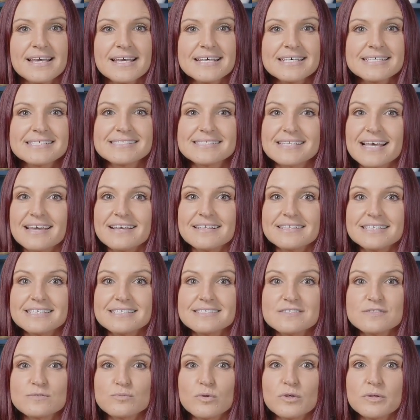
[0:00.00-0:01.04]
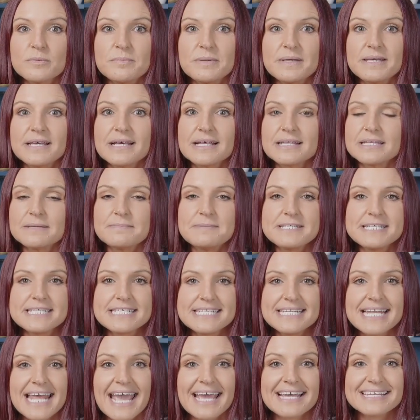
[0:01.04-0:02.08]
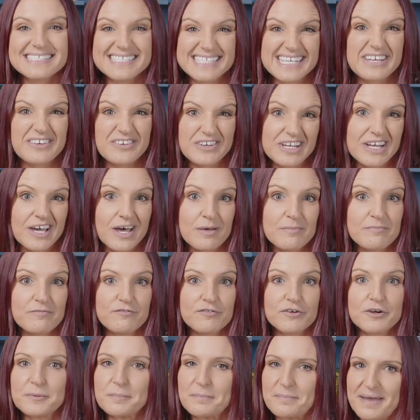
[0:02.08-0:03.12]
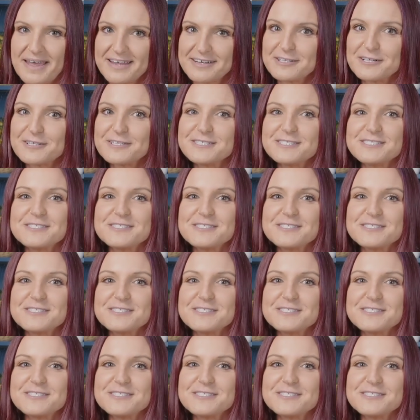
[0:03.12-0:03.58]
Cyclists will be clipping in and gearing up for Pedal